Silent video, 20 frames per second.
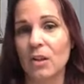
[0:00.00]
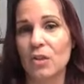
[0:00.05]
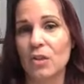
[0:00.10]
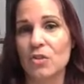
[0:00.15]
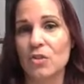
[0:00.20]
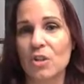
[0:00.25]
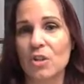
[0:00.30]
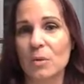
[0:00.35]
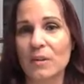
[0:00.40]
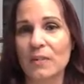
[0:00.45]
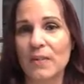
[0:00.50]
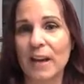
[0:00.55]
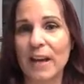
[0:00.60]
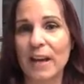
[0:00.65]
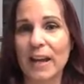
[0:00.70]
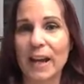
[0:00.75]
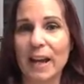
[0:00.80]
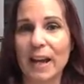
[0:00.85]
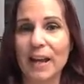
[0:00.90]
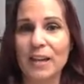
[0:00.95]
So if I
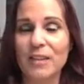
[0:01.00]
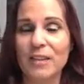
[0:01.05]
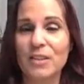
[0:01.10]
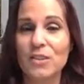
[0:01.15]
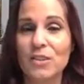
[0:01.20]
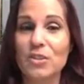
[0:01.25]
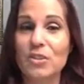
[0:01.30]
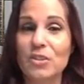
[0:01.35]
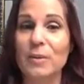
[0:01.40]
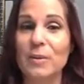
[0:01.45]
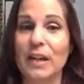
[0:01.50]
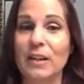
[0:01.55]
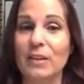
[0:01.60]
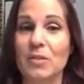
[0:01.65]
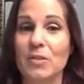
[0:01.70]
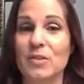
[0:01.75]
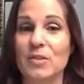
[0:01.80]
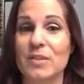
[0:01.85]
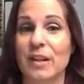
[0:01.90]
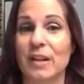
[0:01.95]
add the two
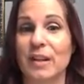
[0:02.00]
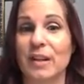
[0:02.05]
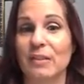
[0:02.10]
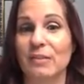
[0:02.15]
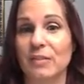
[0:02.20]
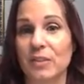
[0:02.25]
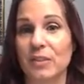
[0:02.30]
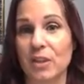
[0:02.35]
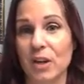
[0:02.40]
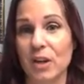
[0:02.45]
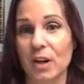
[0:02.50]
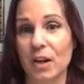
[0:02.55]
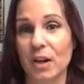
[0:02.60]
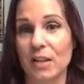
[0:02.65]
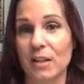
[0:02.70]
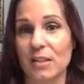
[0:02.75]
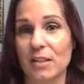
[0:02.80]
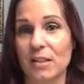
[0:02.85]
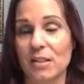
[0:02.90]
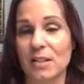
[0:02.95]
angles that I've got,
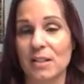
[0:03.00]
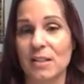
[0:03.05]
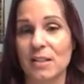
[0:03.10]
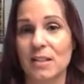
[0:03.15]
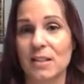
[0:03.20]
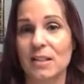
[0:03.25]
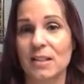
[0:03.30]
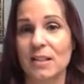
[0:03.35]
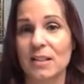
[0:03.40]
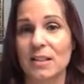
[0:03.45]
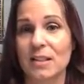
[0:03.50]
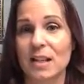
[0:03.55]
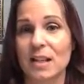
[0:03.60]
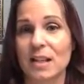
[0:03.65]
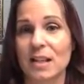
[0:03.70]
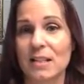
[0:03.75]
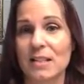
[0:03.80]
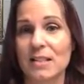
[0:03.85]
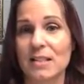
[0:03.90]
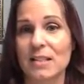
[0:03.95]

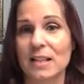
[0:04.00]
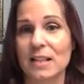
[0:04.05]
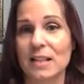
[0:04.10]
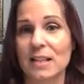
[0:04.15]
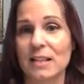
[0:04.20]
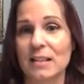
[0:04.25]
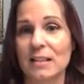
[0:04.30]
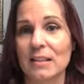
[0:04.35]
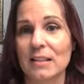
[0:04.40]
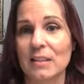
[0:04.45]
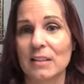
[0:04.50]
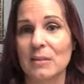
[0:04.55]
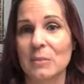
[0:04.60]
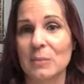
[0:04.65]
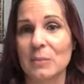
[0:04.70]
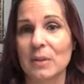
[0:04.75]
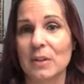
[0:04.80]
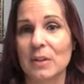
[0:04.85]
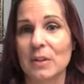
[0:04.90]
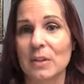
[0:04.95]
19
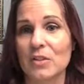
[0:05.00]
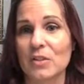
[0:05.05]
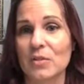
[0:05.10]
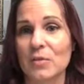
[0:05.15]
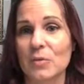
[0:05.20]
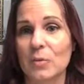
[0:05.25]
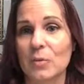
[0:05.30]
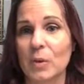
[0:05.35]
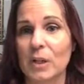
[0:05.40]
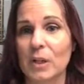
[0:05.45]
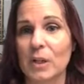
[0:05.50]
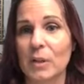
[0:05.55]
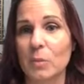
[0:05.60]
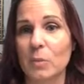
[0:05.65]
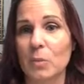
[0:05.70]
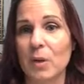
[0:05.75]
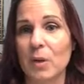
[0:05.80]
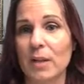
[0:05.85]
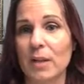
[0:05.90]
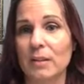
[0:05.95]
plus
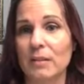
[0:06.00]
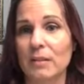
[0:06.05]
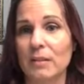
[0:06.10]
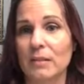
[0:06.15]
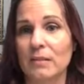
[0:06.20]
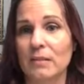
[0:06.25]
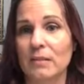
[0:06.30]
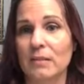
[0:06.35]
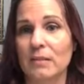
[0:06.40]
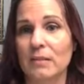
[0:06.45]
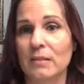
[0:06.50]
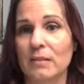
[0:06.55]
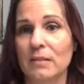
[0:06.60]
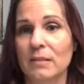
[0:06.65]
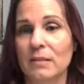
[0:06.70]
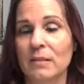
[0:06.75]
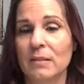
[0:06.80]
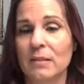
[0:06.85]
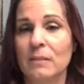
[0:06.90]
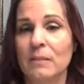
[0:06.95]
41,
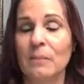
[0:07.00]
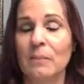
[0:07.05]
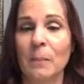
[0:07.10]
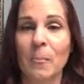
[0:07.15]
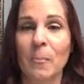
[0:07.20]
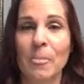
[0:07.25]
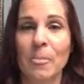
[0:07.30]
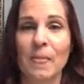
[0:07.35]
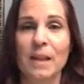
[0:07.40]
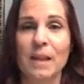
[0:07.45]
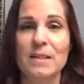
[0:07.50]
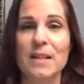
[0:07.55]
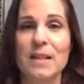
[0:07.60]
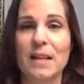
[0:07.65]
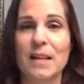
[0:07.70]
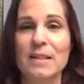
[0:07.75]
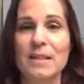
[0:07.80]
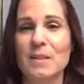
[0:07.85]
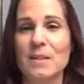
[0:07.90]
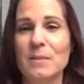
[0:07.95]

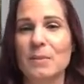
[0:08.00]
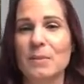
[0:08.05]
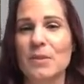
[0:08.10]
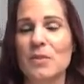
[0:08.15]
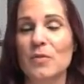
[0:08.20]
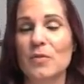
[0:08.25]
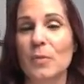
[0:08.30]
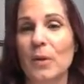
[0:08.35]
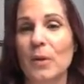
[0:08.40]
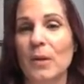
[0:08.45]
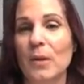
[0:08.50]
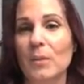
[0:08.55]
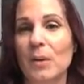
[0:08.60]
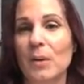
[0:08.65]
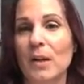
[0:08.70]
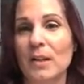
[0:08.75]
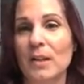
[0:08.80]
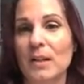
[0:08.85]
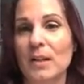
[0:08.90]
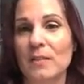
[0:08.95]
19 plus
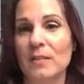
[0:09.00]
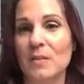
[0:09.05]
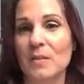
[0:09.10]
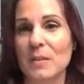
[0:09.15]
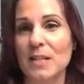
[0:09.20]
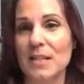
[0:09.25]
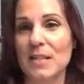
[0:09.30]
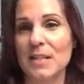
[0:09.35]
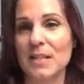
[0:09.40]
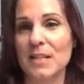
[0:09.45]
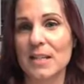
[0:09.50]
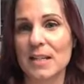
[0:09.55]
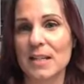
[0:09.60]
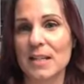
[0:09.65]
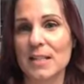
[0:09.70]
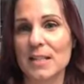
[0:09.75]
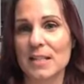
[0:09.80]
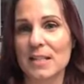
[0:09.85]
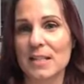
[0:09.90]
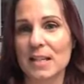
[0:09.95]
41 gives me
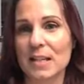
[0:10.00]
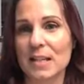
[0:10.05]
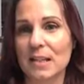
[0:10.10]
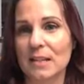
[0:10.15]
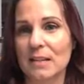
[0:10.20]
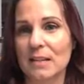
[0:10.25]
60,